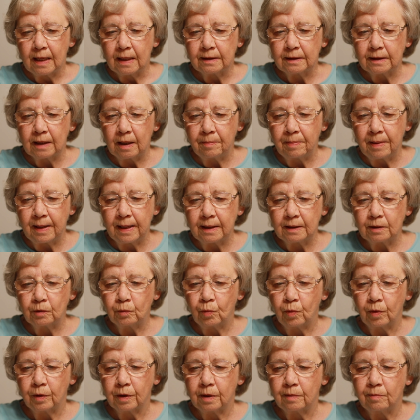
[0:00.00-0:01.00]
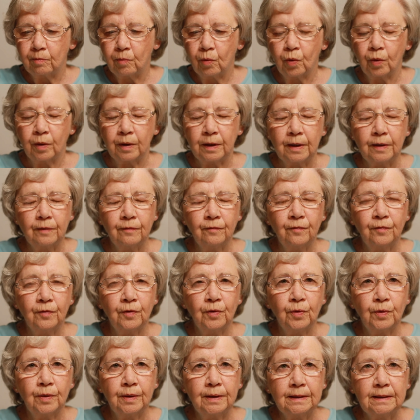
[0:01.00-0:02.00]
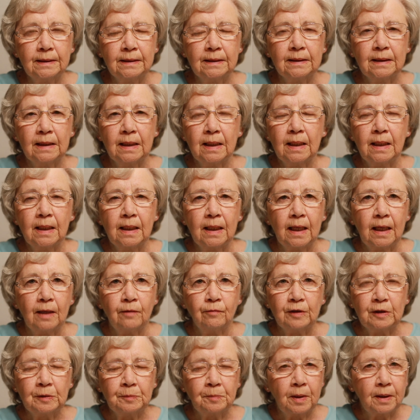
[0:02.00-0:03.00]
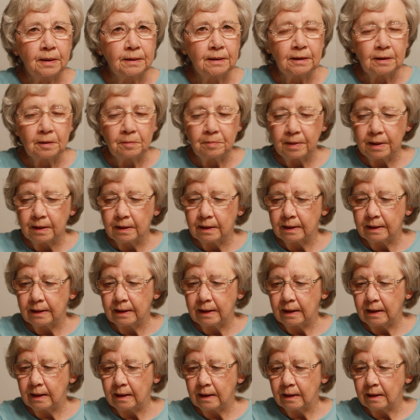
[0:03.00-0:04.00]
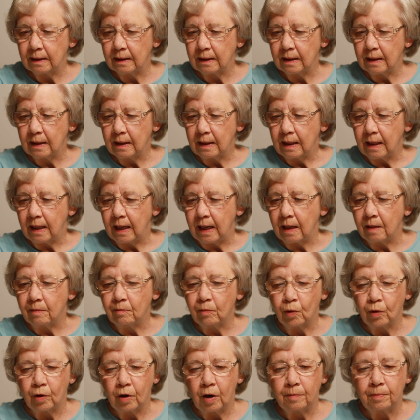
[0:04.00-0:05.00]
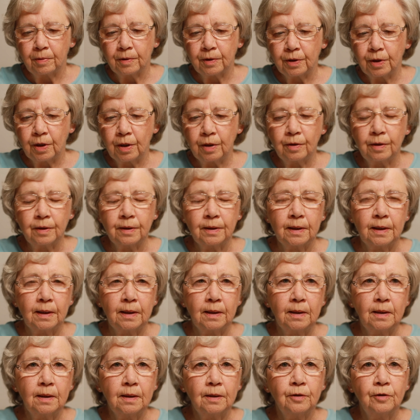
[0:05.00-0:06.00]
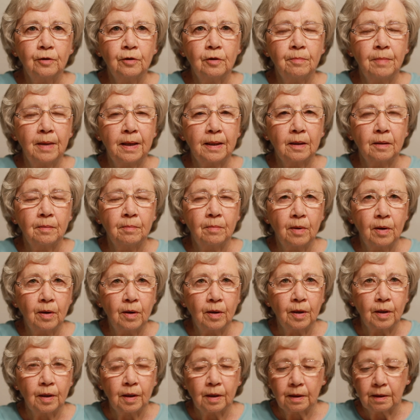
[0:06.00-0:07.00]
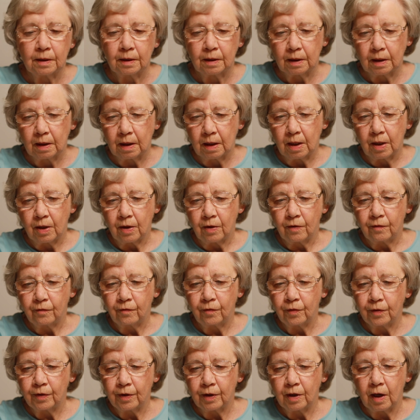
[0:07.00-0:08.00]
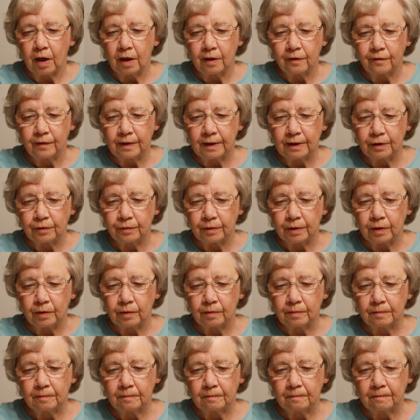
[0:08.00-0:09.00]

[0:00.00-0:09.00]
Jabez wanted more influence, responsibility, and more opportunity to make a mark for the God of Israel.